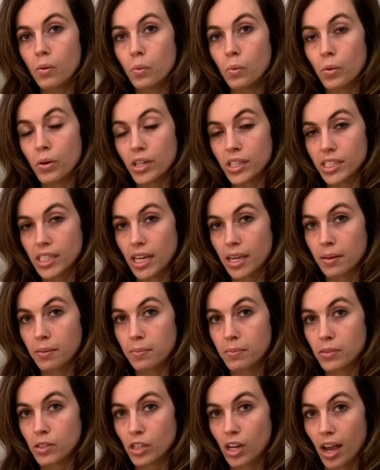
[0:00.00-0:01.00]

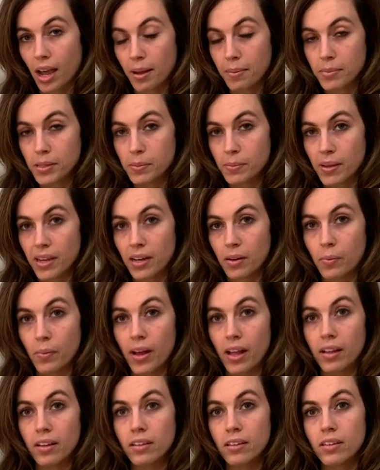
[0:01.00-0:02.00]
Wartime jobs paid
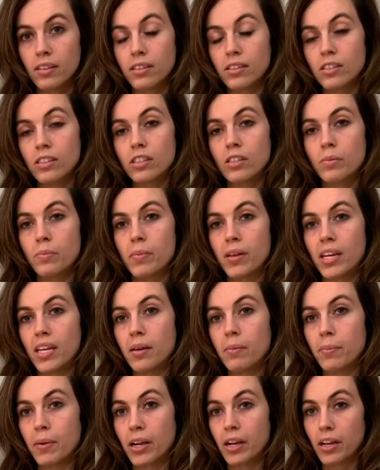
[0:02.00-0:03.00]
well, so many
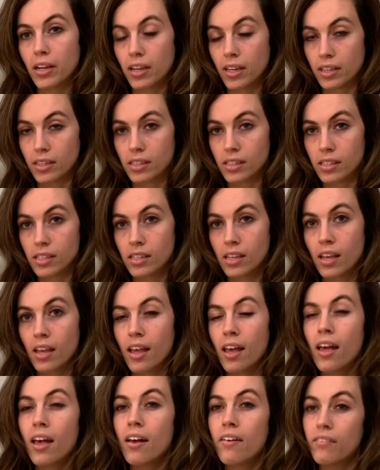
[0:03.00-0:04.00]
Americans
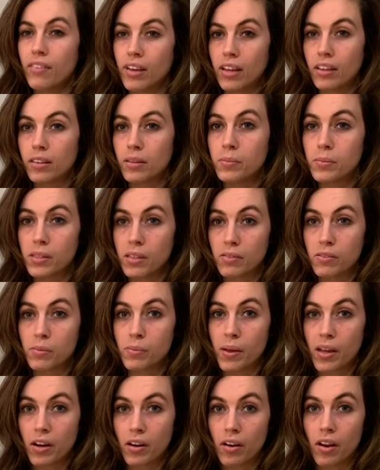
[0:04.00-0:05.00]
found themselves
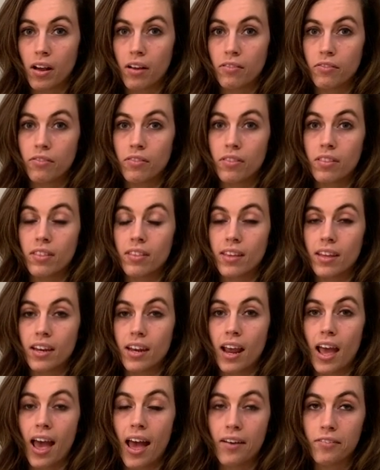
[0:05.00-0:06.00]
better off
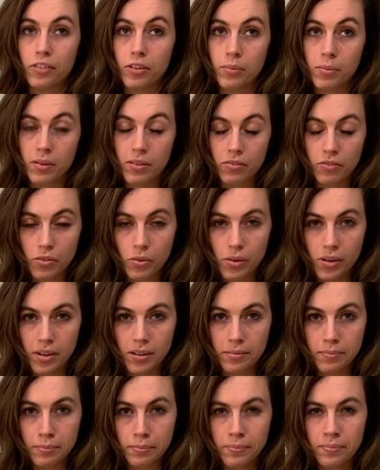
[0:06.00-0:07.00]
than ever before.